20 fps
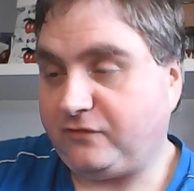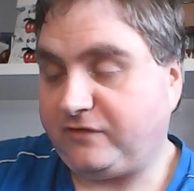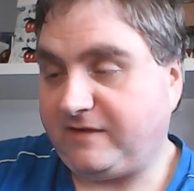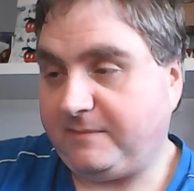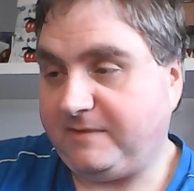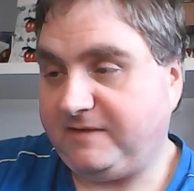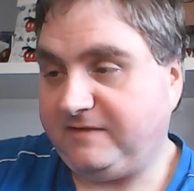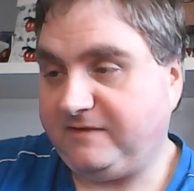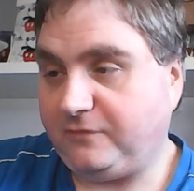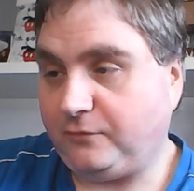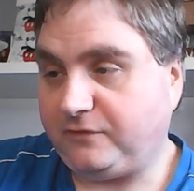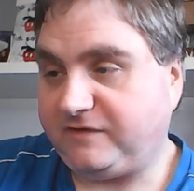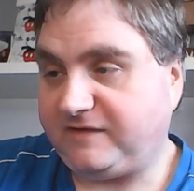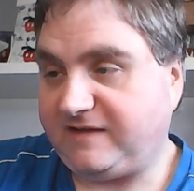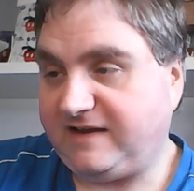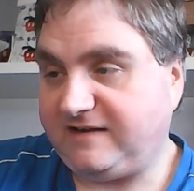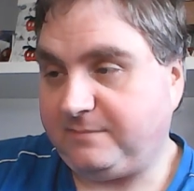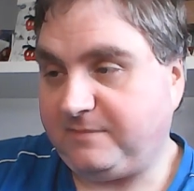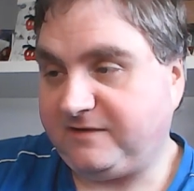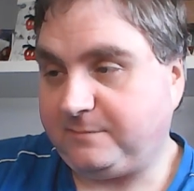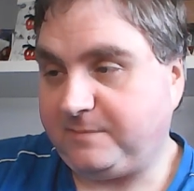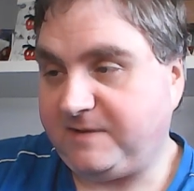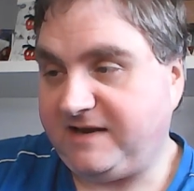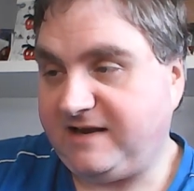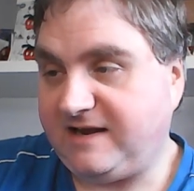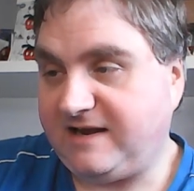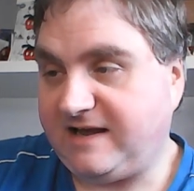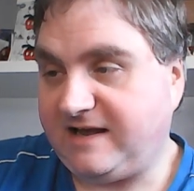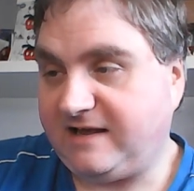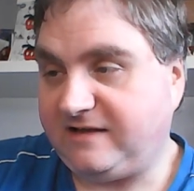summoned or set. It must
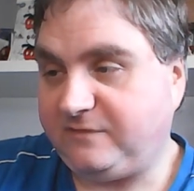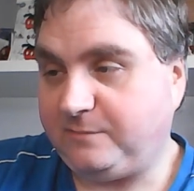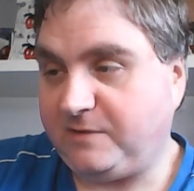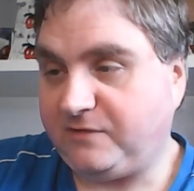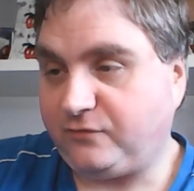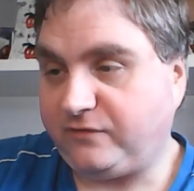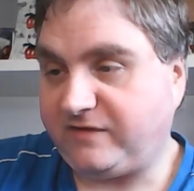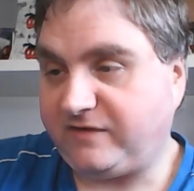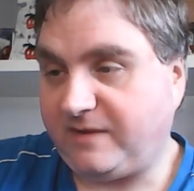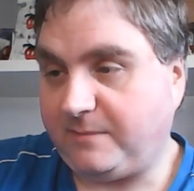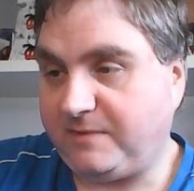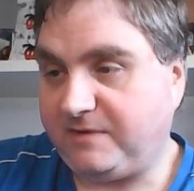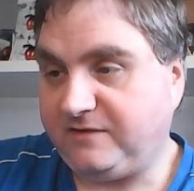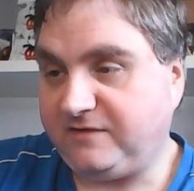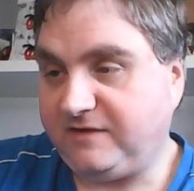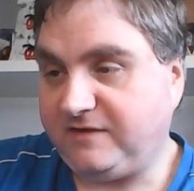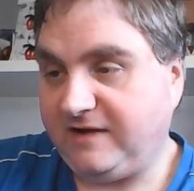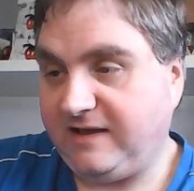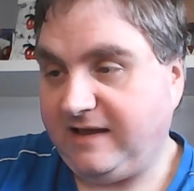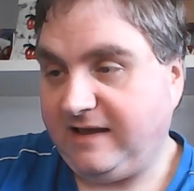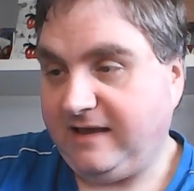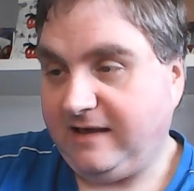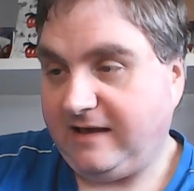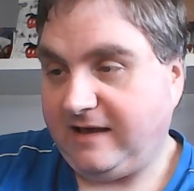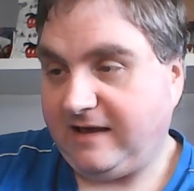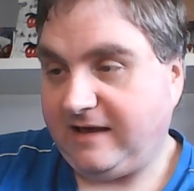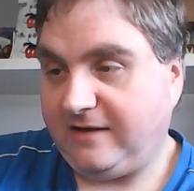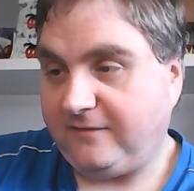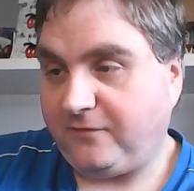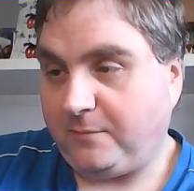be special summoned
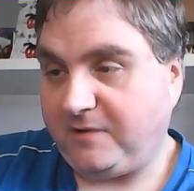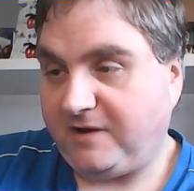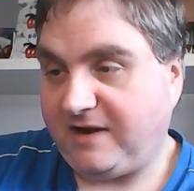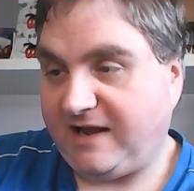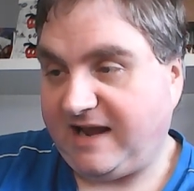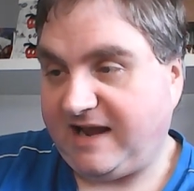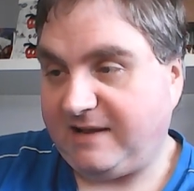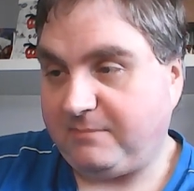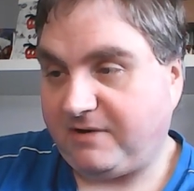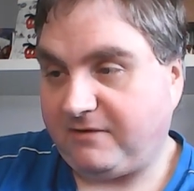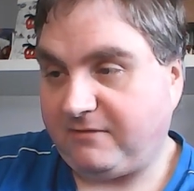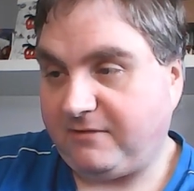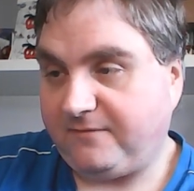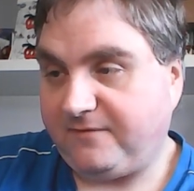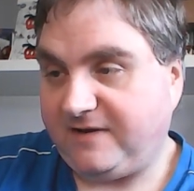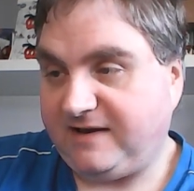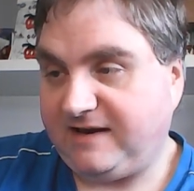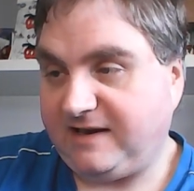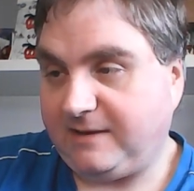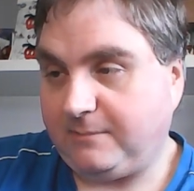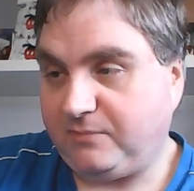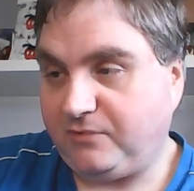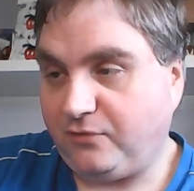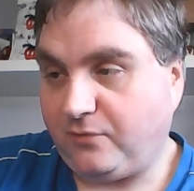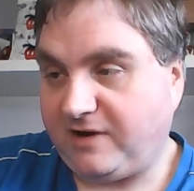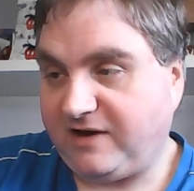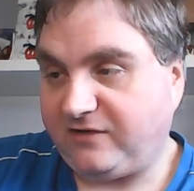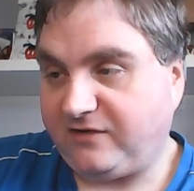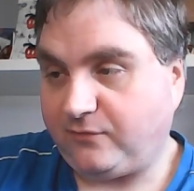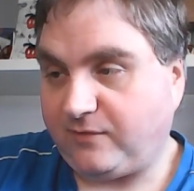from your hand by revealing
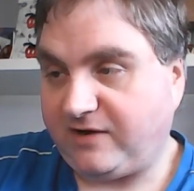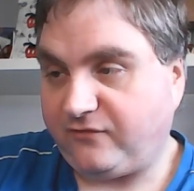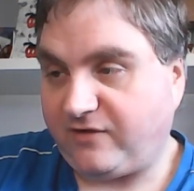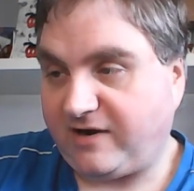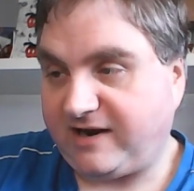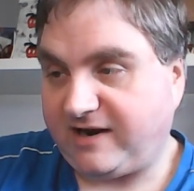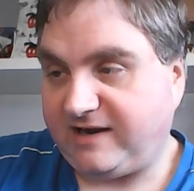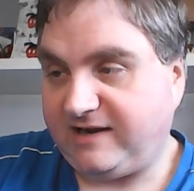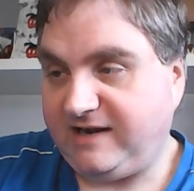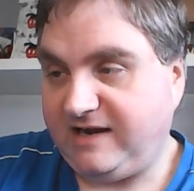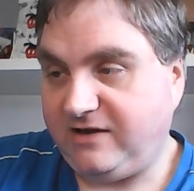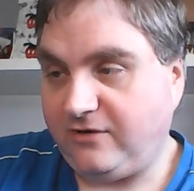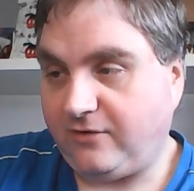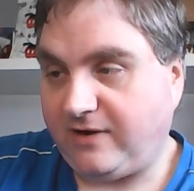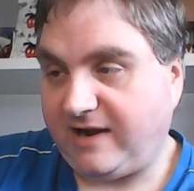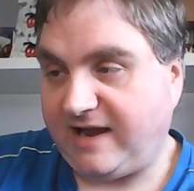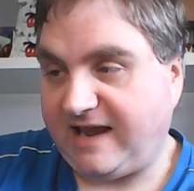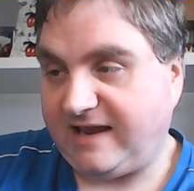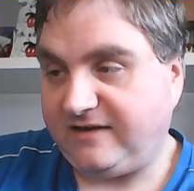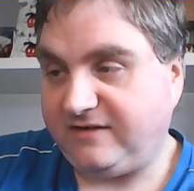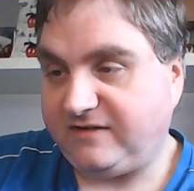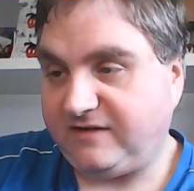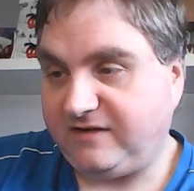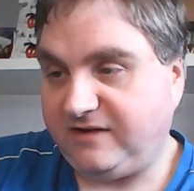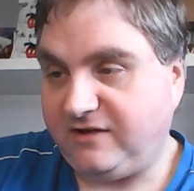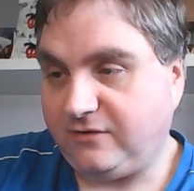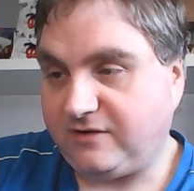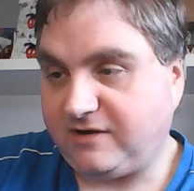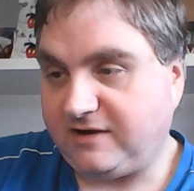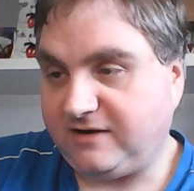Blue Eyes White Dragon in your hand.
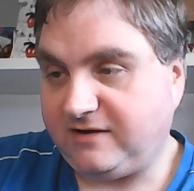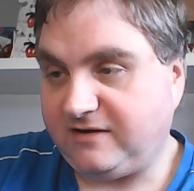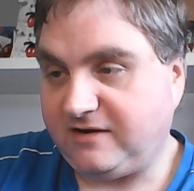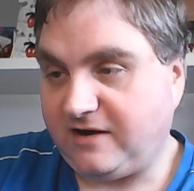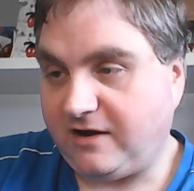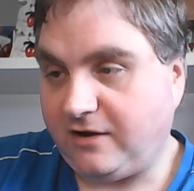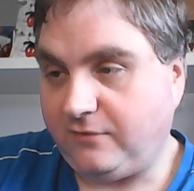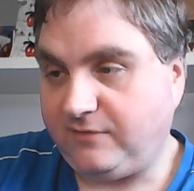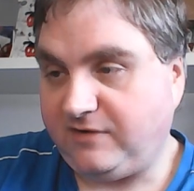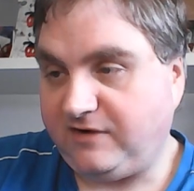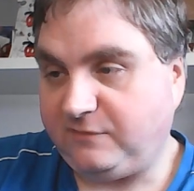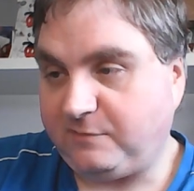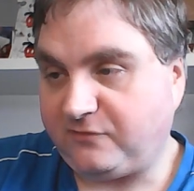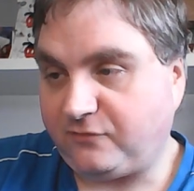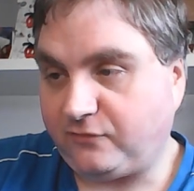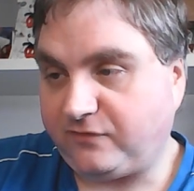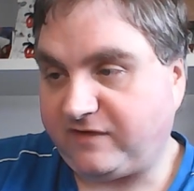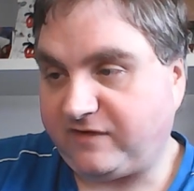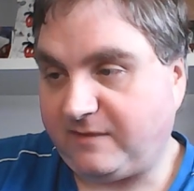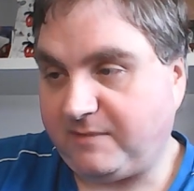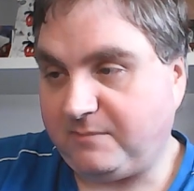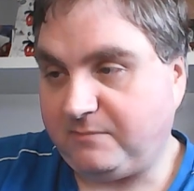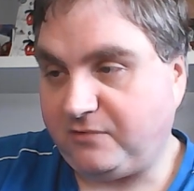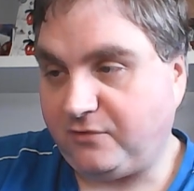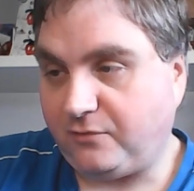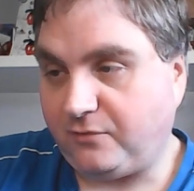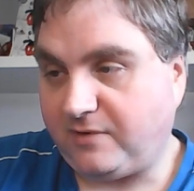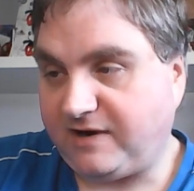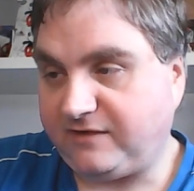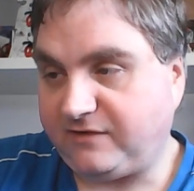You can only special summon
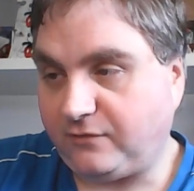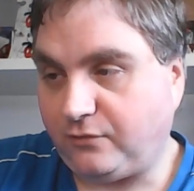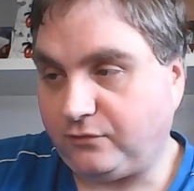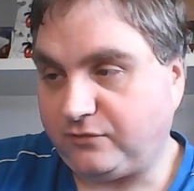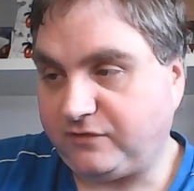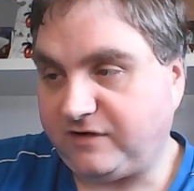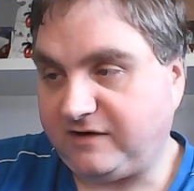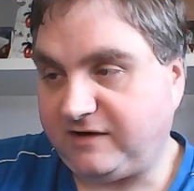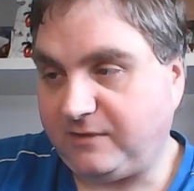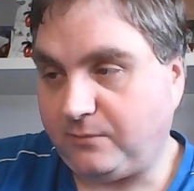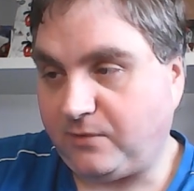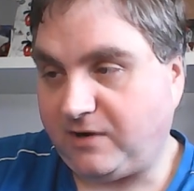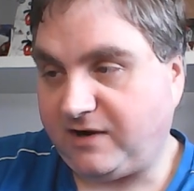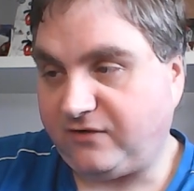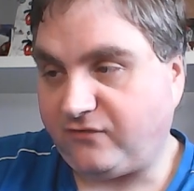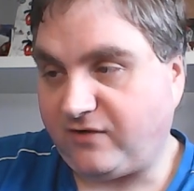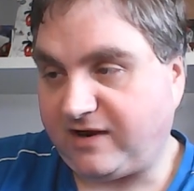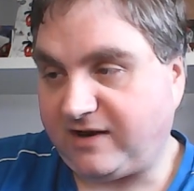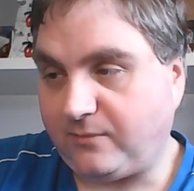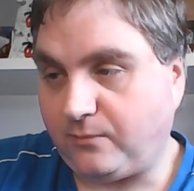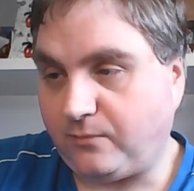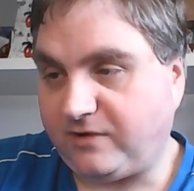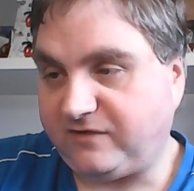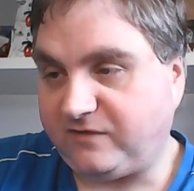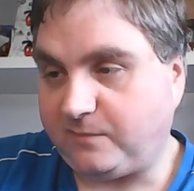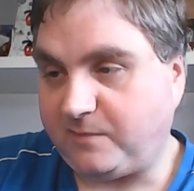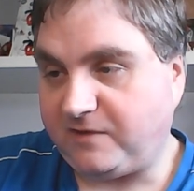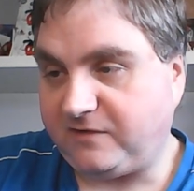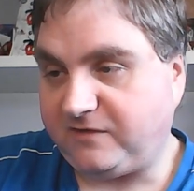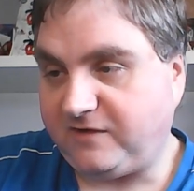Blue Eyes alternate White Dragon once
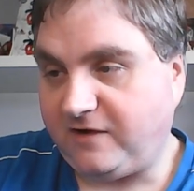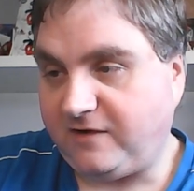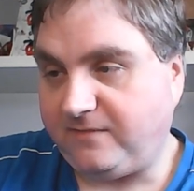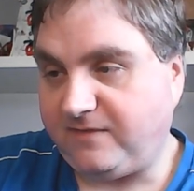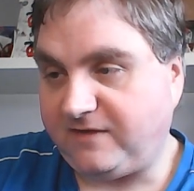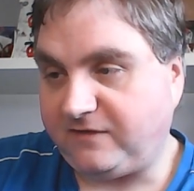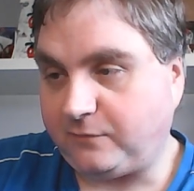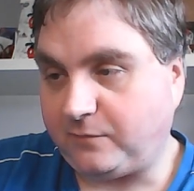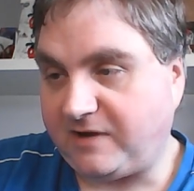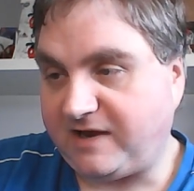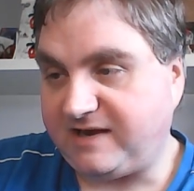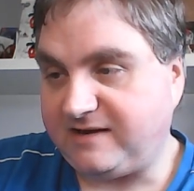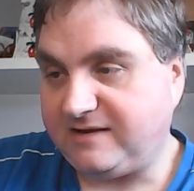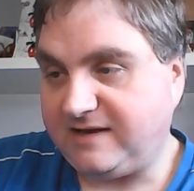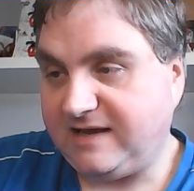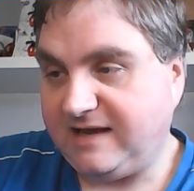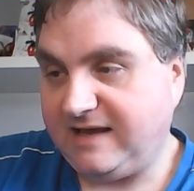per turn this way.